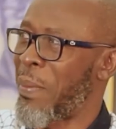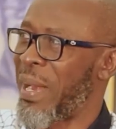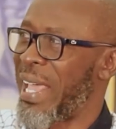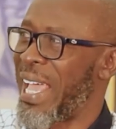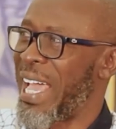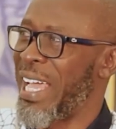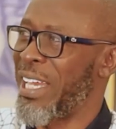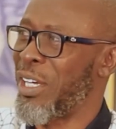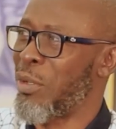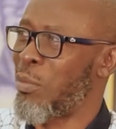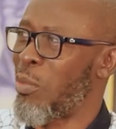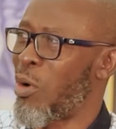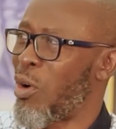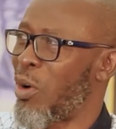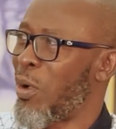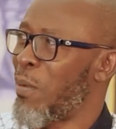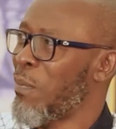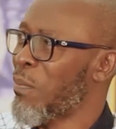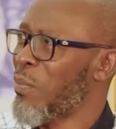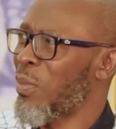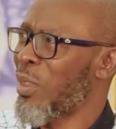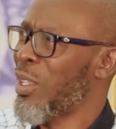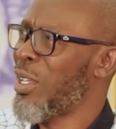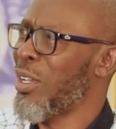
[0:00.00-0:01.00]

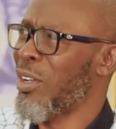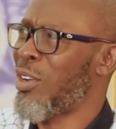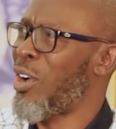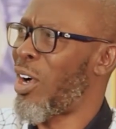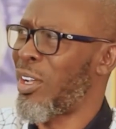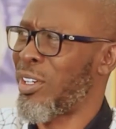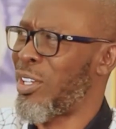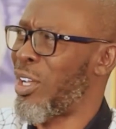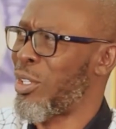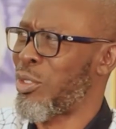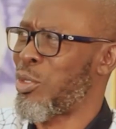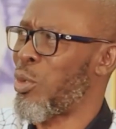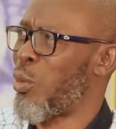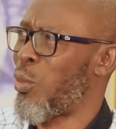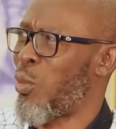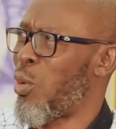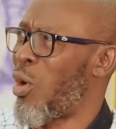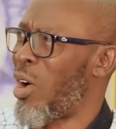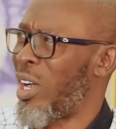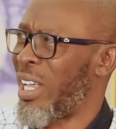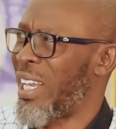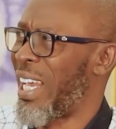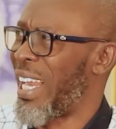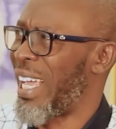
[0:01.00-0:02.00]
prayer anymore. God doesn't
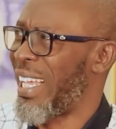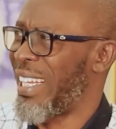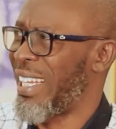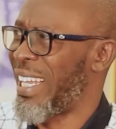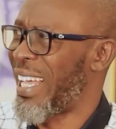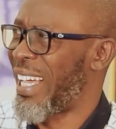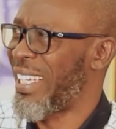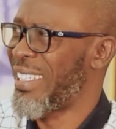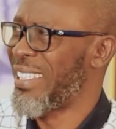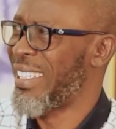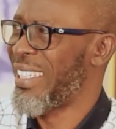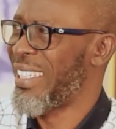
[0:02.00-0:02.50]
work like that.